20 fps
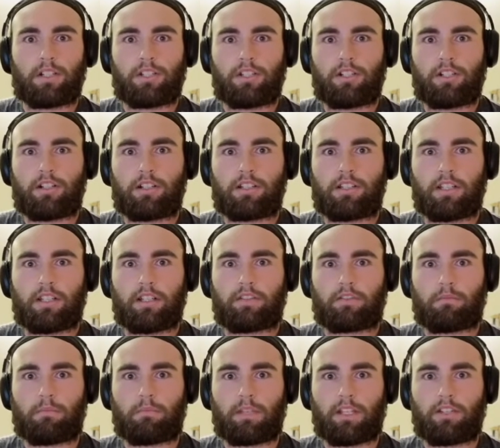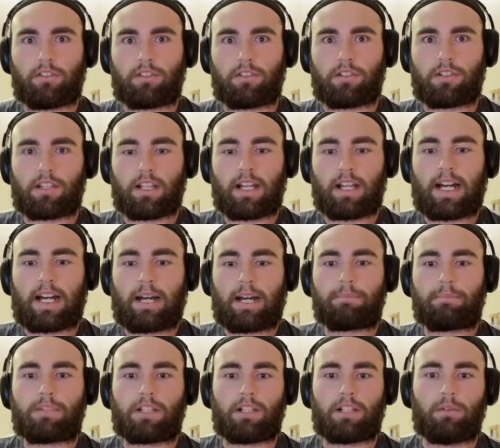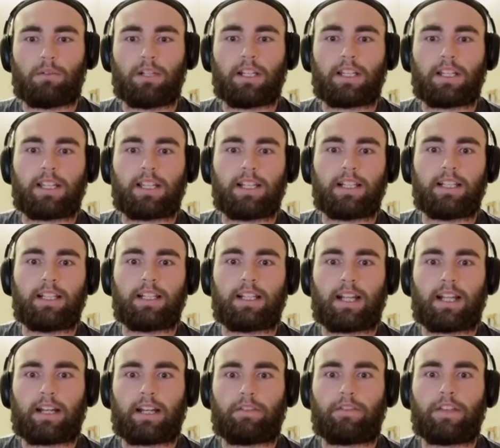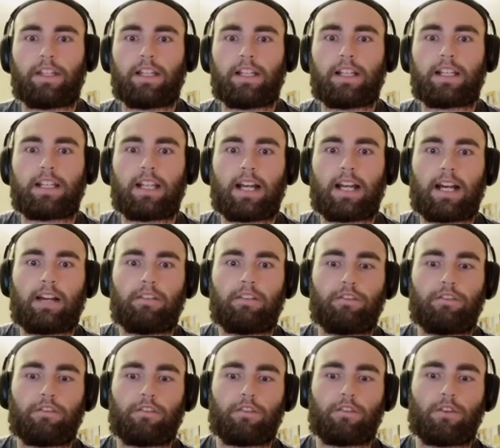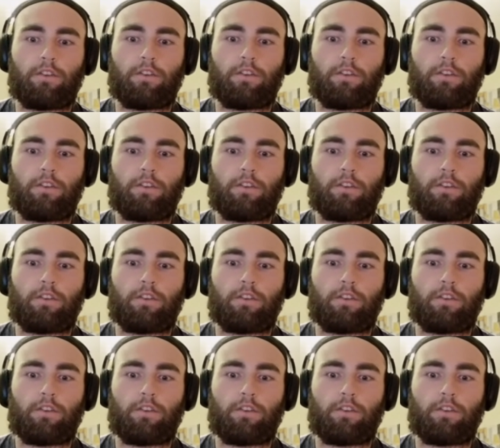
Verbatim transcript: And John Cena, for me, just absolutely killed it. And if he didn't have